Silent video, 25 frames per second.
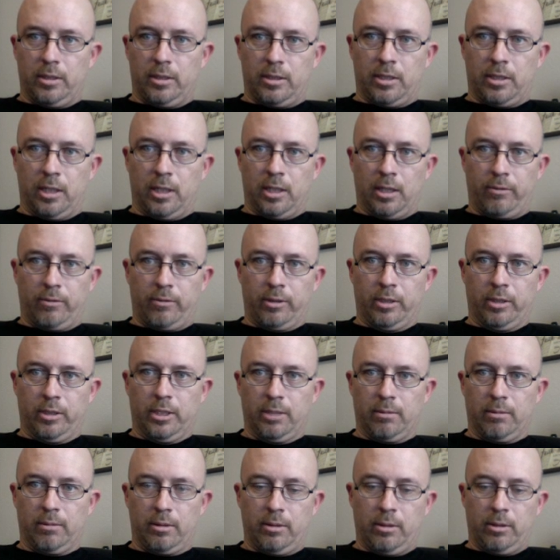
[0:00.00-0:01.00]
Start off with a
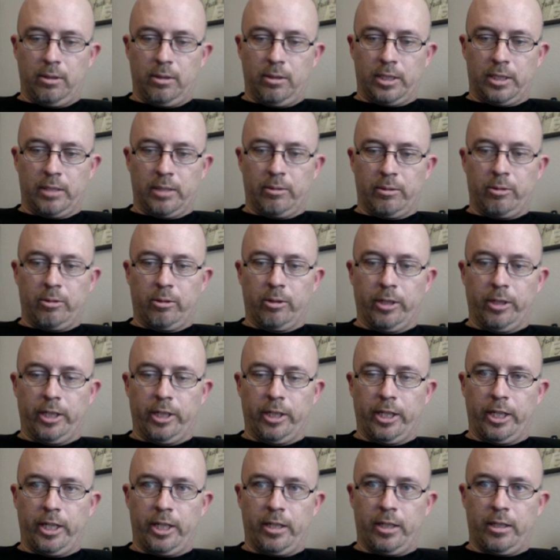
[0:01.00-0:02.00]
double quote because I'm quoting
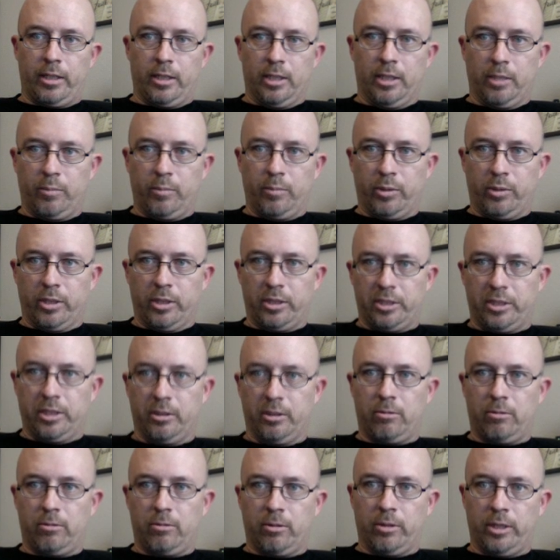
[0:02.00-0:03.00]
again, and then put a single
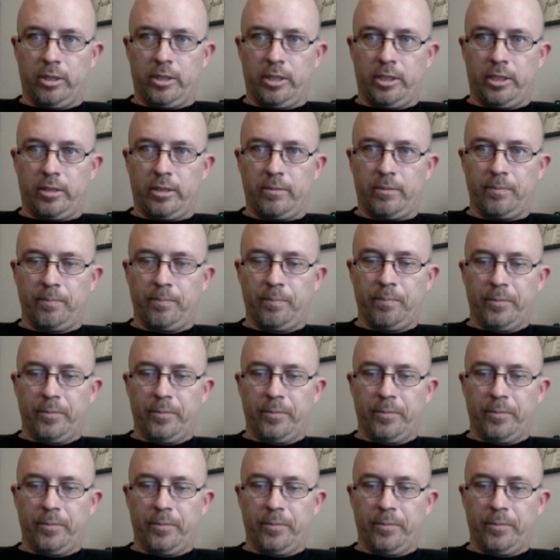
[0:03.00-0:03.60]
quote in there,